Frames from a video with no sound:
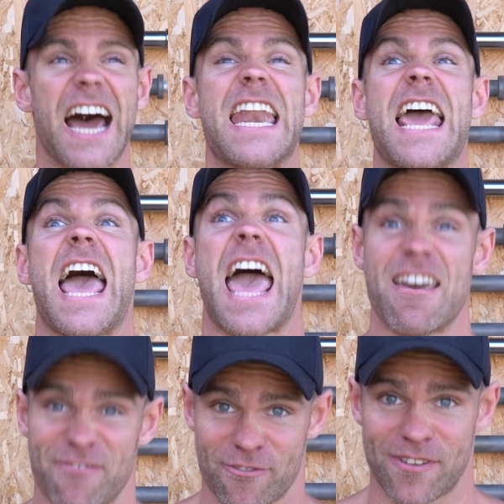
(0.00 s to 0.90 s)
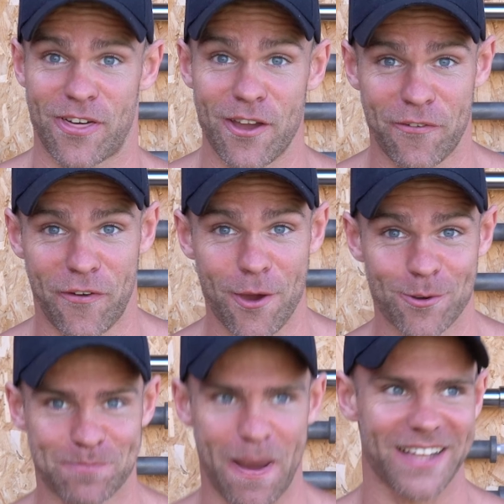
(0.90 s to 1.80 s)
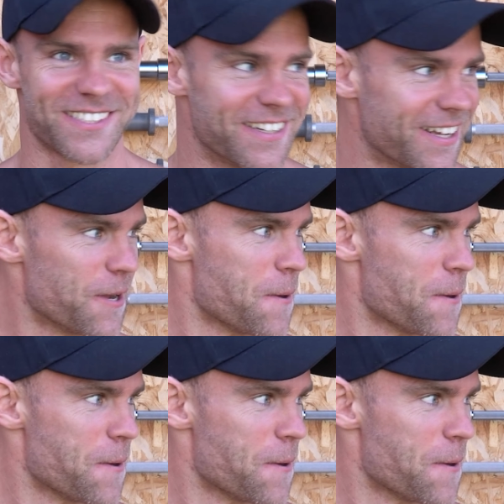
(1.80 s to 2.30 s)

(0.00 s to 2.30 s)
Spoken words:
And everything feels battered